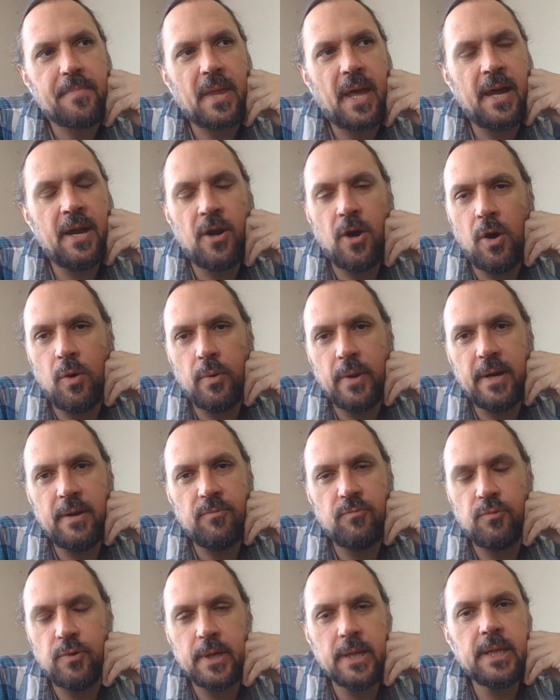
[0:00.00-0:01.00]
and all we
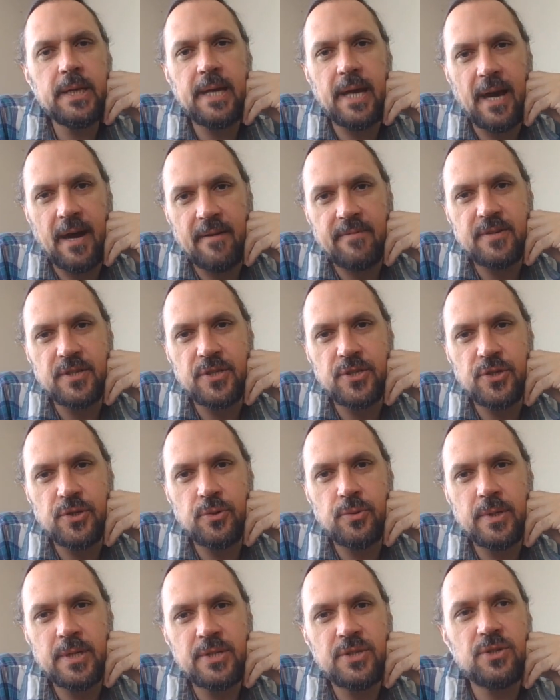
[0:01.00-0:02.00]
really have to
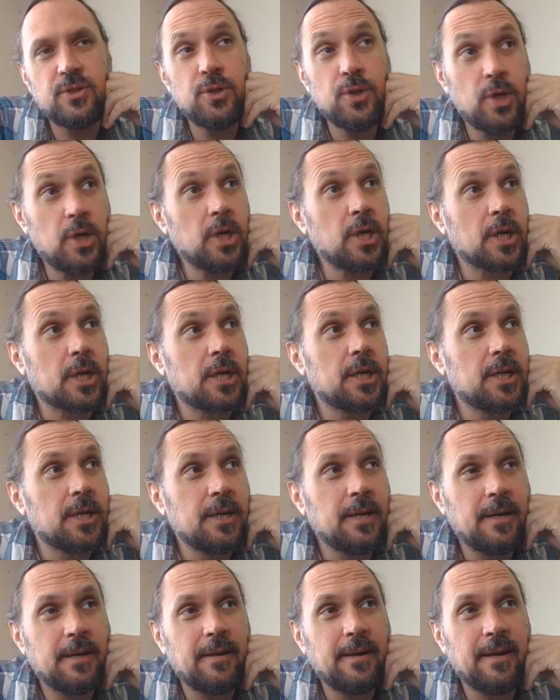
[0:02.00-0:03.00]
do is look
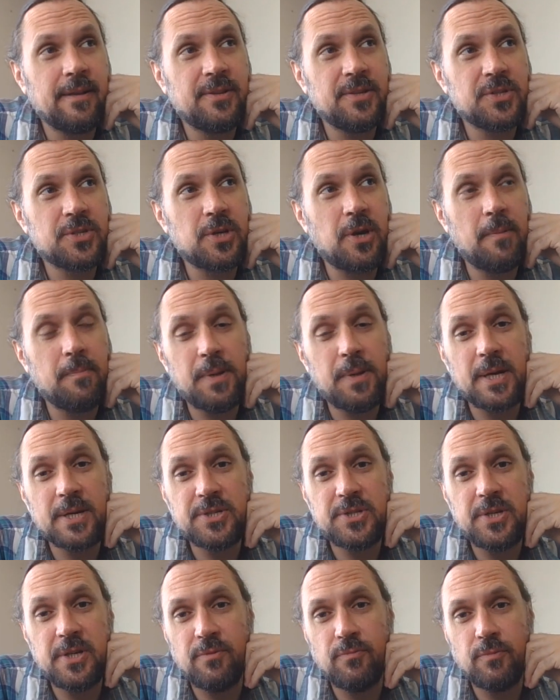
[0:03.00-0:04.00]
at this
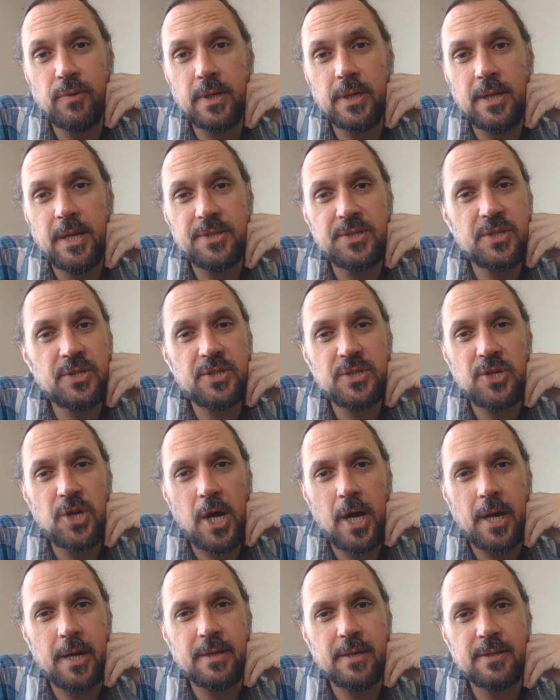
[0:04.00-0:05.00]
complexity and realize it's
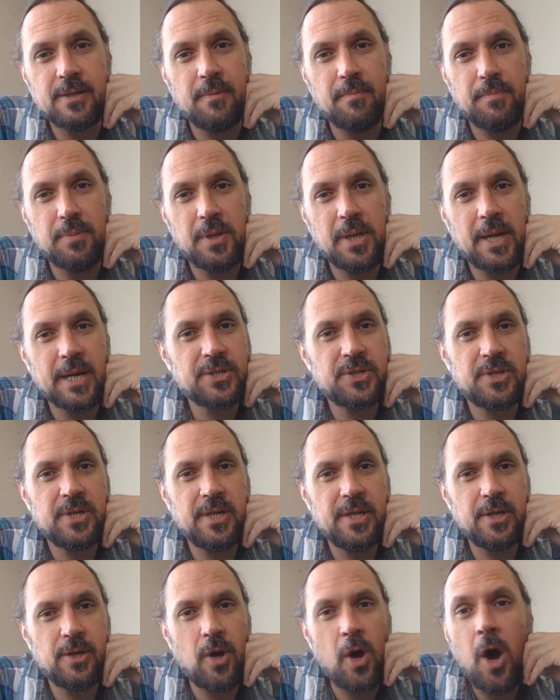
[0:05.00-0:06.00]
not
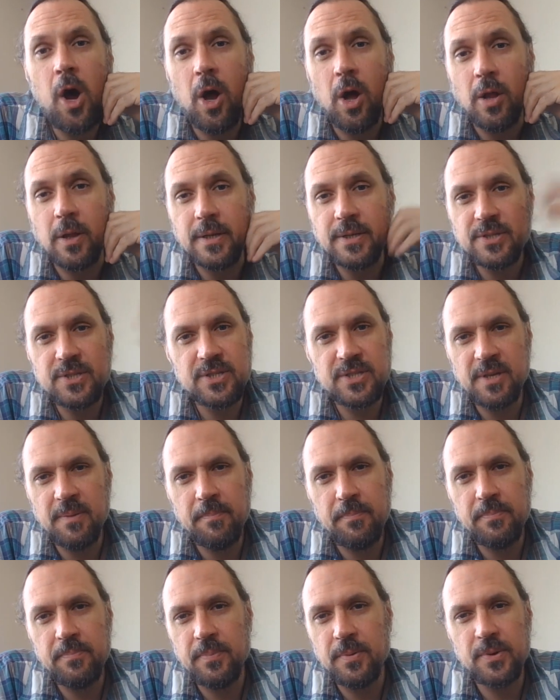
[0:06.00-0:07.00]
complexity at all. It's
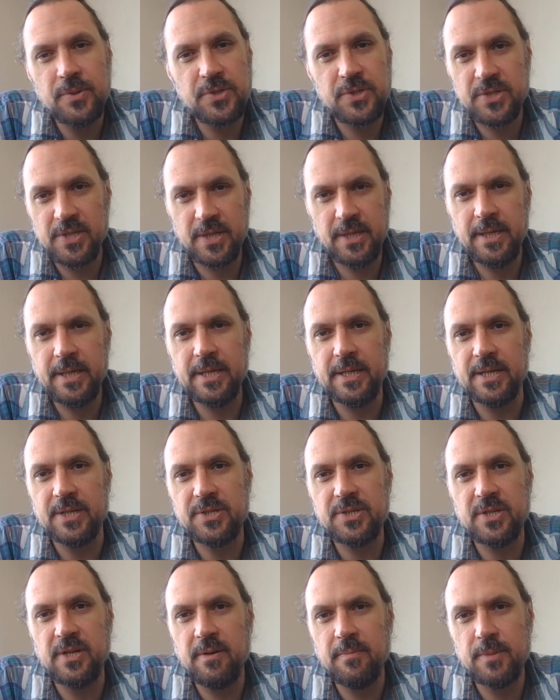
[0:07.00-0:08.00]
simple
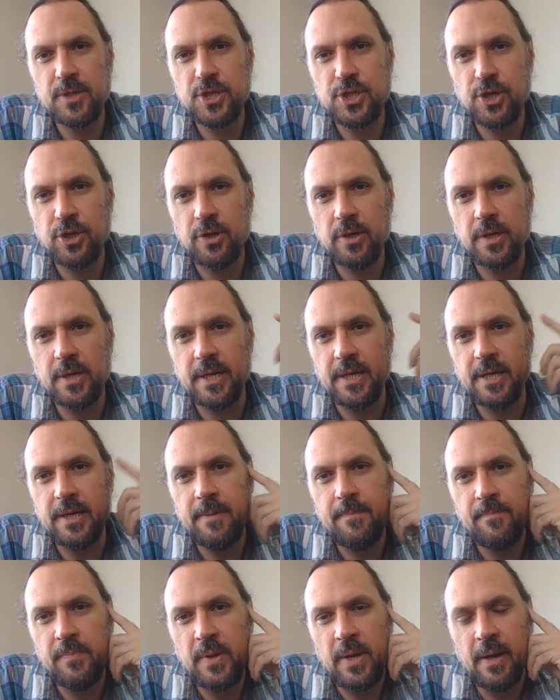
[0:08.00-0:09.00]
silliness and
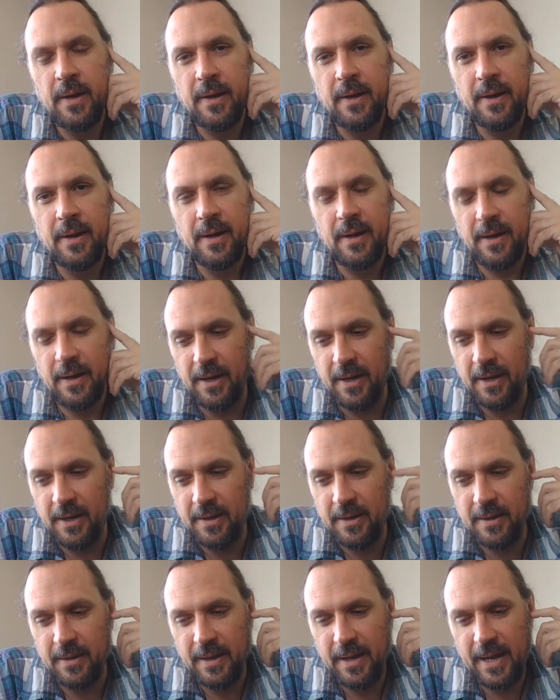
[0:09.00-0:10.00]
immaturity
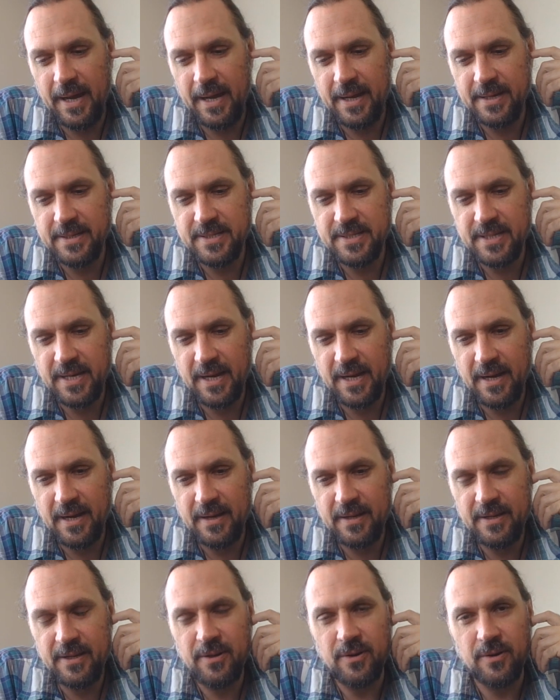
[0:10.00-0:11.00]
and
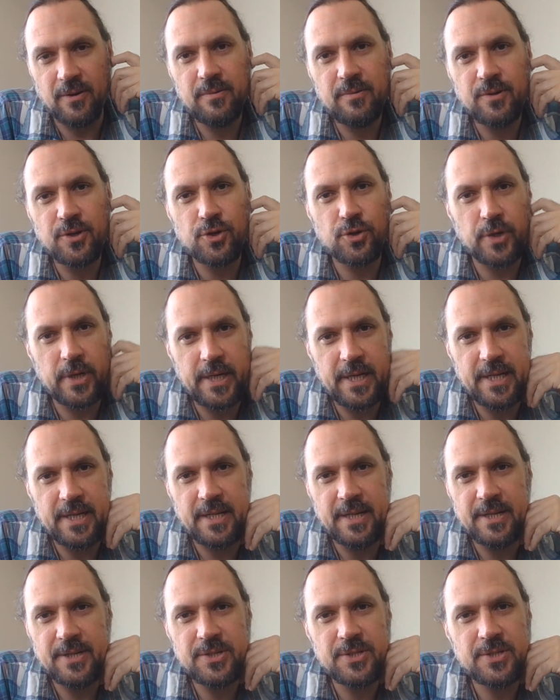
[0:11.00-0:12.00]

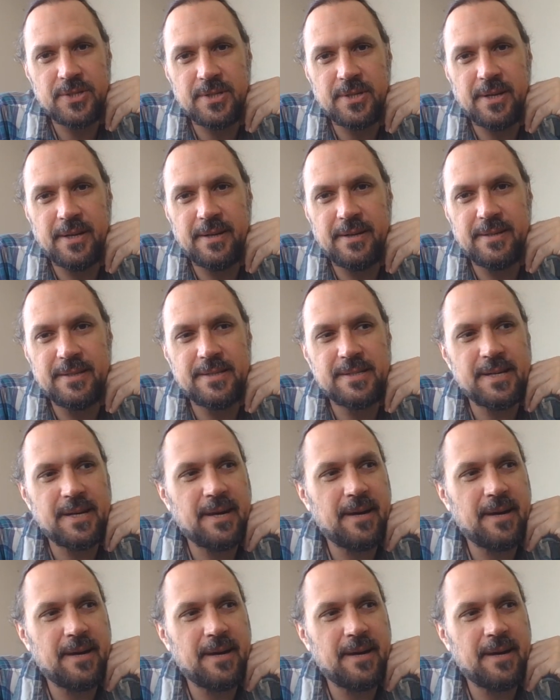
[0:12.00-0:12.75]
greediness, and